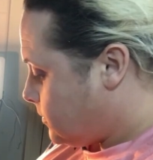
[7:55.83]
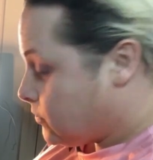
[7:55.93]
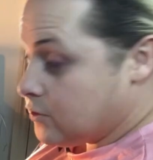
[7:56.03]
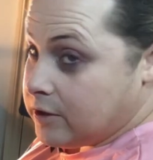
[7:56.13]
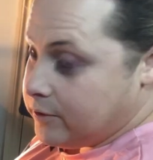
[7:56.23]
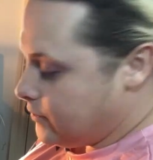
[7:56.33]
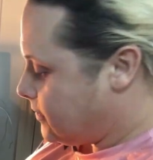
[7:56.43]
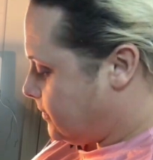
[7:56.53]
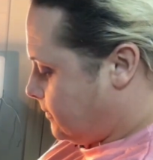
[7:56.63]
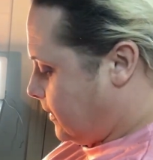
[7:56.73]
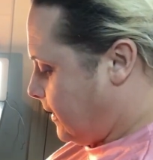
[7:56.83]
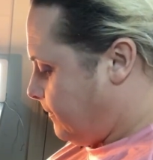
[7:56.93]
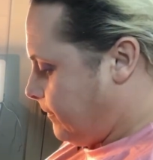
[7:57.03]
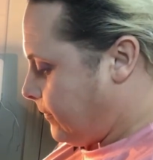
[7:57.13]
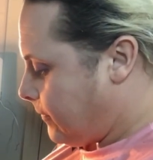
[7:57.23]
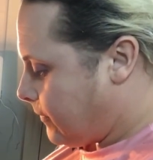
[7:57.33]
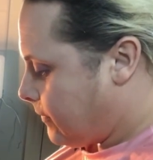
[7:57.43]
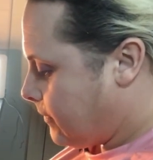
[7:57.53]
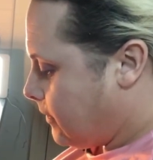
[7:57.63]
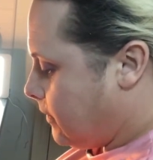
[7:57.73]
Try not to do that.
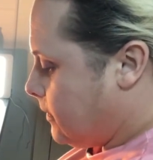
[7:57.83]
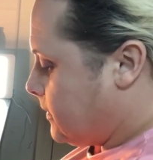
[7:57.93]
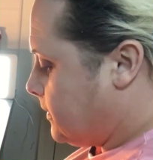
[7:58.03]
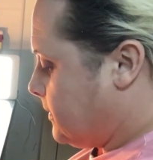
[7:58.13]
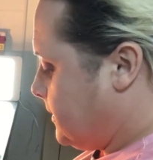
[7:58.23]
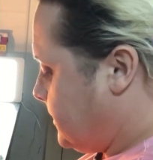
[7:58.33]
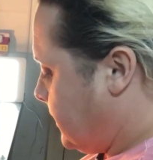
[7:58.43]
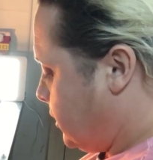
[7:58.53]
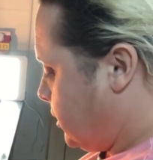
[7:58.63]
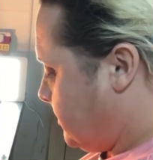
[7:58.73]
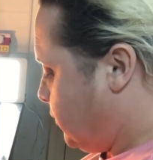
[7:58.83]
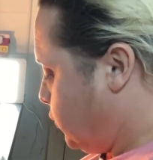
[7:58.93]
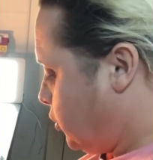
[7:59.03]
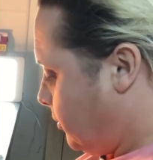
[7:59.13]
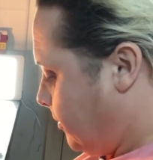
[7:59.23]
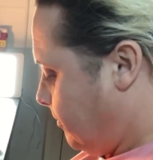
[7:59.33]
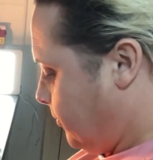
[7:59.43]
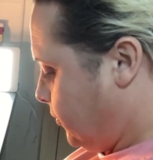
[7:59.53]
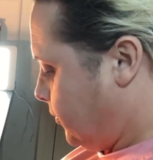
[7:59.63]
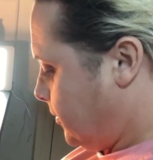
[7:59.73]
It's because it's such a small chopping
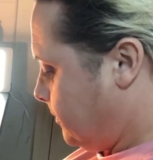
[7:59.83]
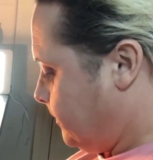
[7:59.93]
board.